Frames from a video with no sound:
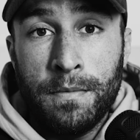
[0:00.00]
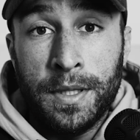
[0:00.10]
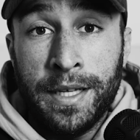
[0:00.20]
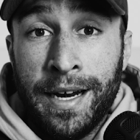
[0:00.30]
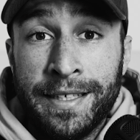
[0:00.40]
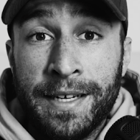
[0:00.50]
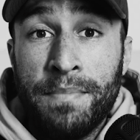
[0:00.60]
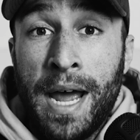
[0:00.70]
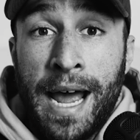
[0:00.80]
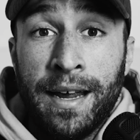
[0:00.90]
but then I'd get
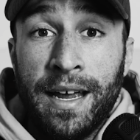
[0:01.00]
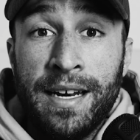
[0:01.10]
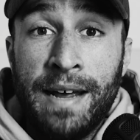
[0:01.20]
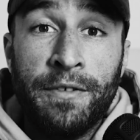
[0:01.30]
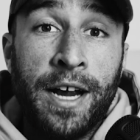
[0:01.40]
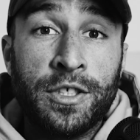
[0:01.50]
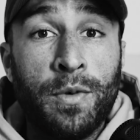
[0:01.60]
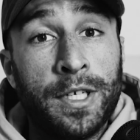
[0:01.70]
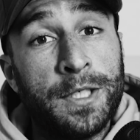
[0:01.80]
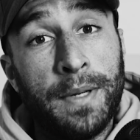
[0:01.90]
back and never actually
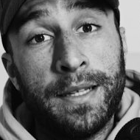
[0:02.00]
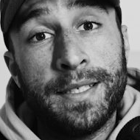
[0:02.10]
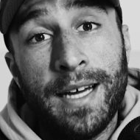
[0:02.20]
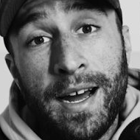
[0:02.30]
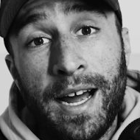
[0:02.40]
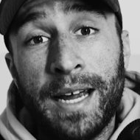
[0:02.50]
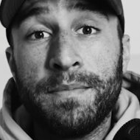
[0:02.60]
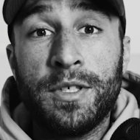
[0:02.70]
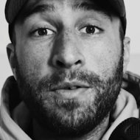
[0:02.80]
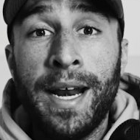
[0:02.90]
want to spend the
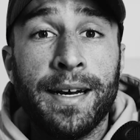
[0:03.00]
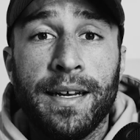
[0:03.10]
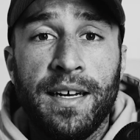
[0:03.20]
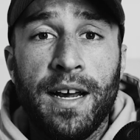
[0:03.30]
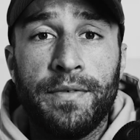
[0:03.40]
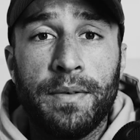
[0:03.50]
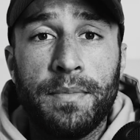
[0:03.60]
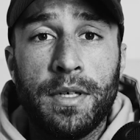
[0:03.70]
time to edit any of them.